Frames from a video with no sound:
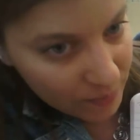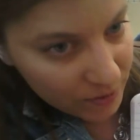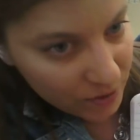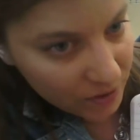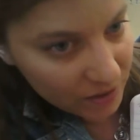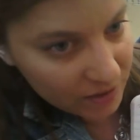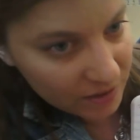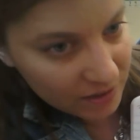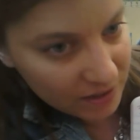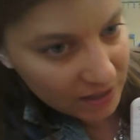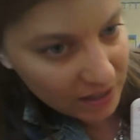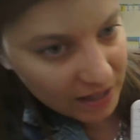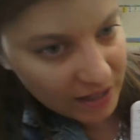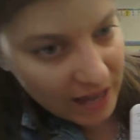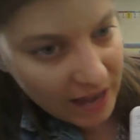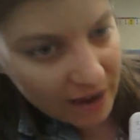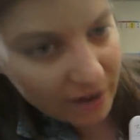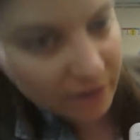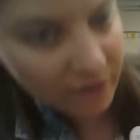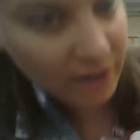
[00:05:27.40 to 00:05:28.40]
You can see
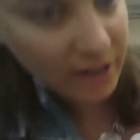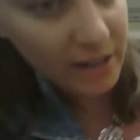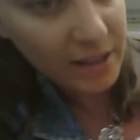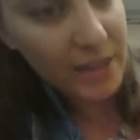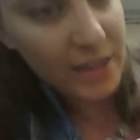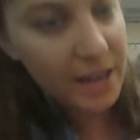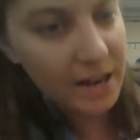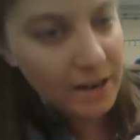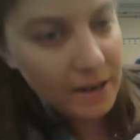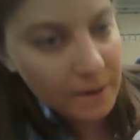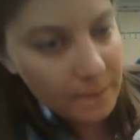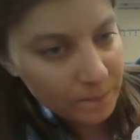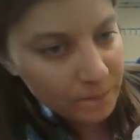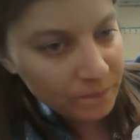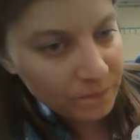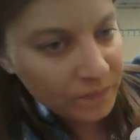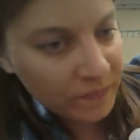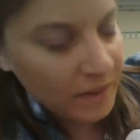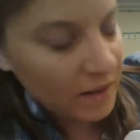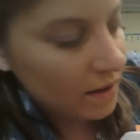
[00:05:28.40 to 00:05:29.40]
that right there.
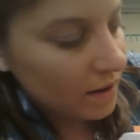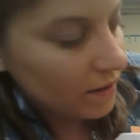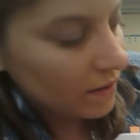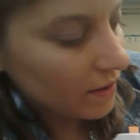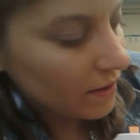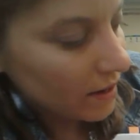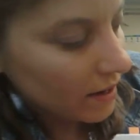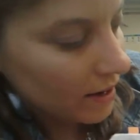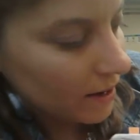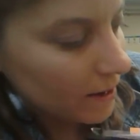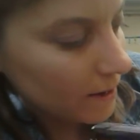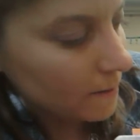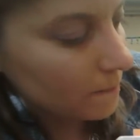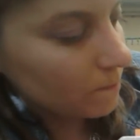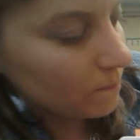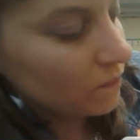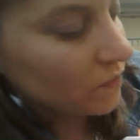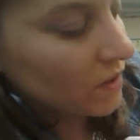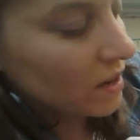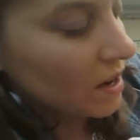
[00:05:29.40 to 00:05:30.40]
Okay,
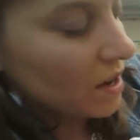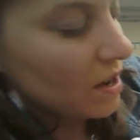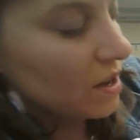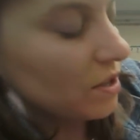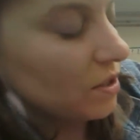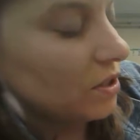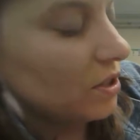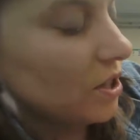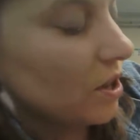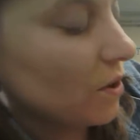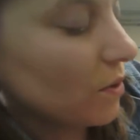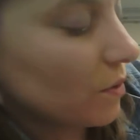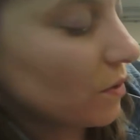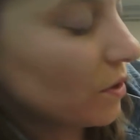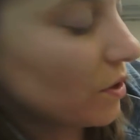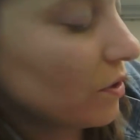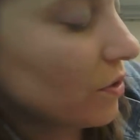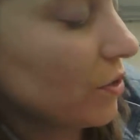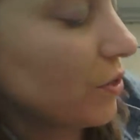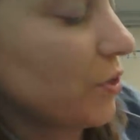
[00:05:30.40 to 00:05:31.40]
so
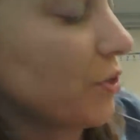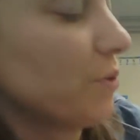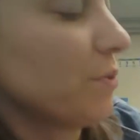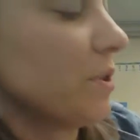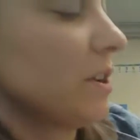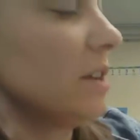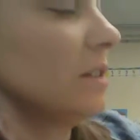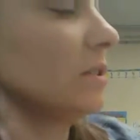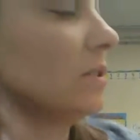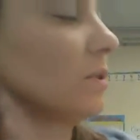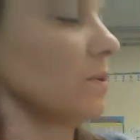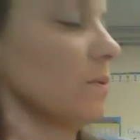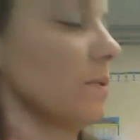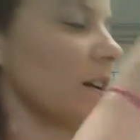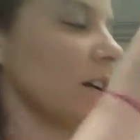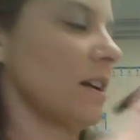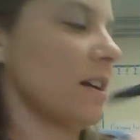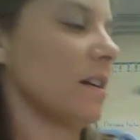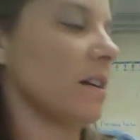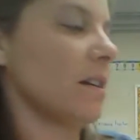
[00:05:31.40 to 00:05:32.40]
3
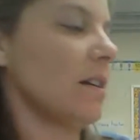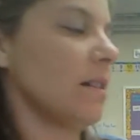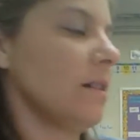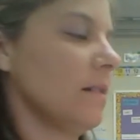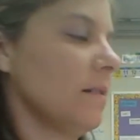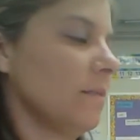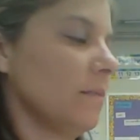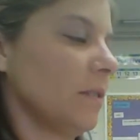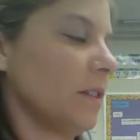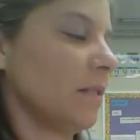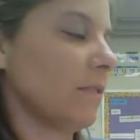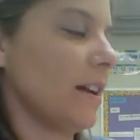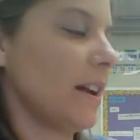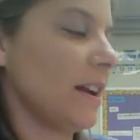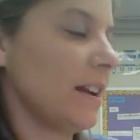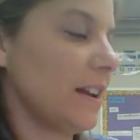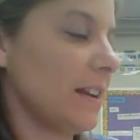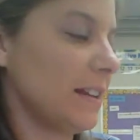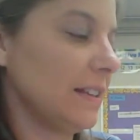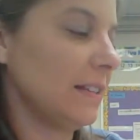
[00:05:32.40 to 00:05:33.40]
squared, I'm going to
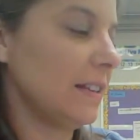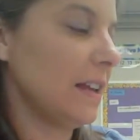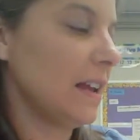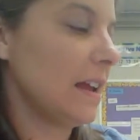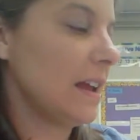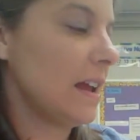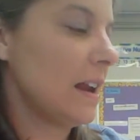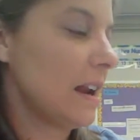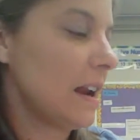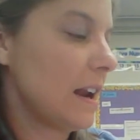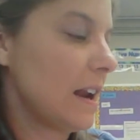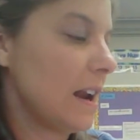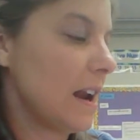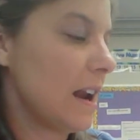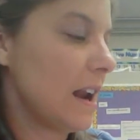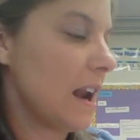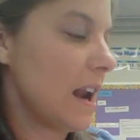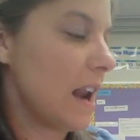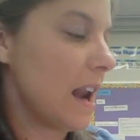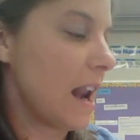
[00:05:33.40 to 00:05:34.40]
write is
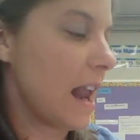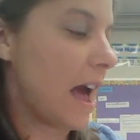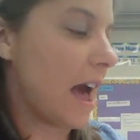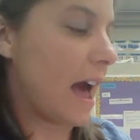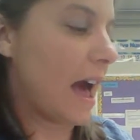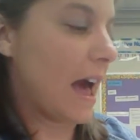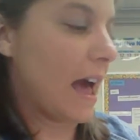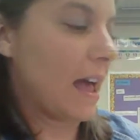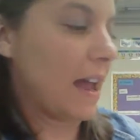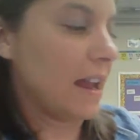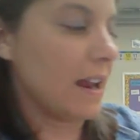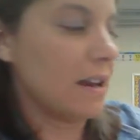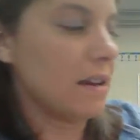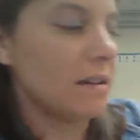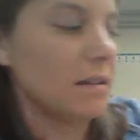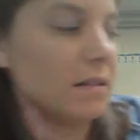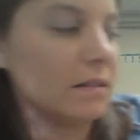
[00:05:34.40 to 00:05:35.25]
9.